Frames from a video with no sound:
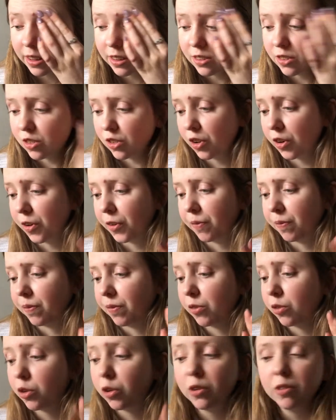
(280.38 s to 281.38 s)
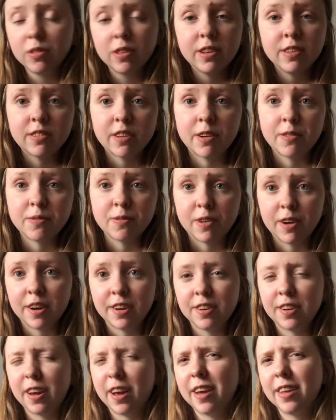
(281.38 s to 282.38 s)
So two of these I've
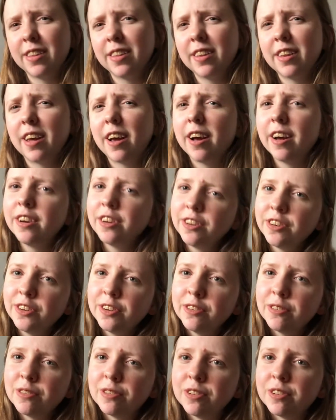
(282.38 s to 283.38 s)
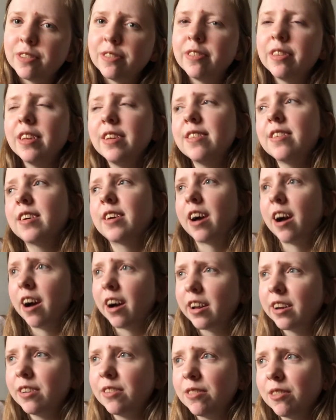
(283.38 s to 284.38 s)
read, and I don't know if these are
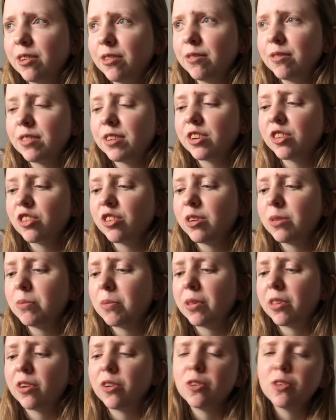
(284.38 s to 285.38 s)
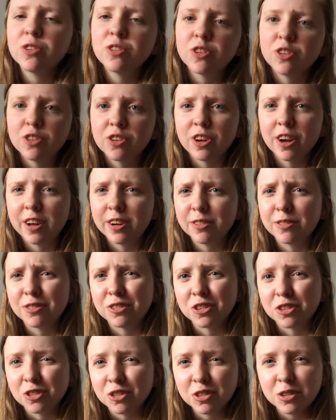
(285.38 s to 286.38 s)
kind of nonfiction, but they're also kind of
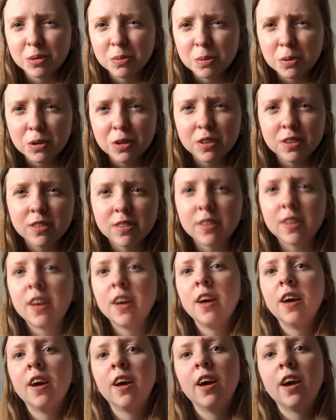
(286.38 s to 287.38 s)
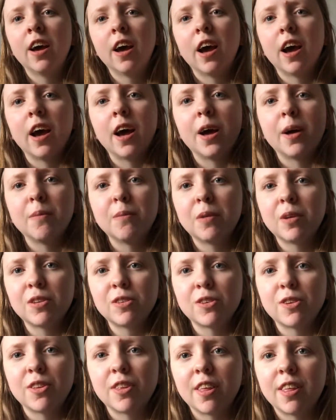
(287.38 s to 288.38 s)
children's books.
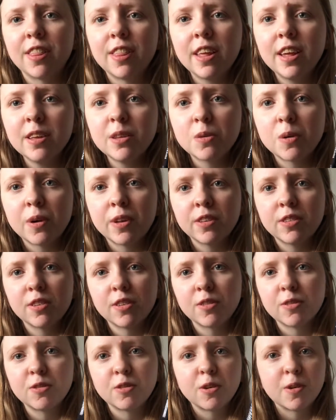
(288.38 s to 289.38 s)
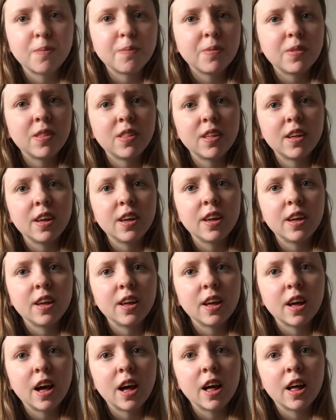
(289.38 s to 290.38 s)
So they're these ones from
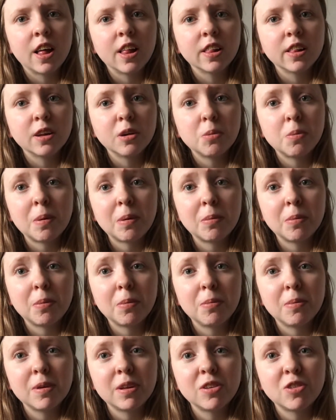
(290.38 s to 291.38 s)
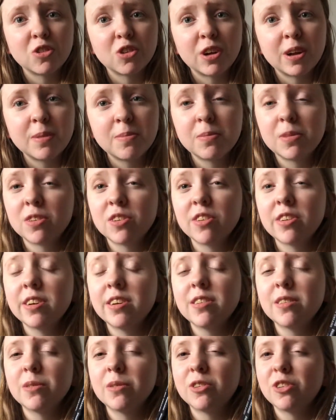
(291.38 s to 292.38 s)
the Little People Big Dream
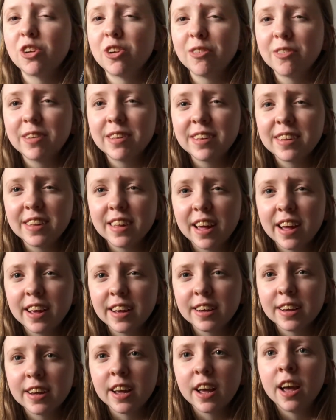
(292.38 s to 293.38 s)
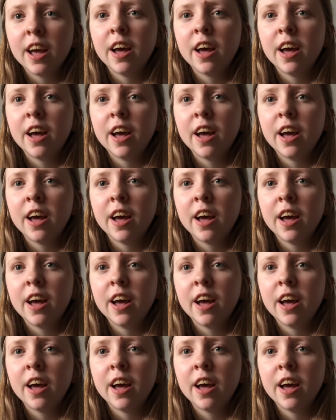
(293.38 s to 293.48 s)
series, which I really like.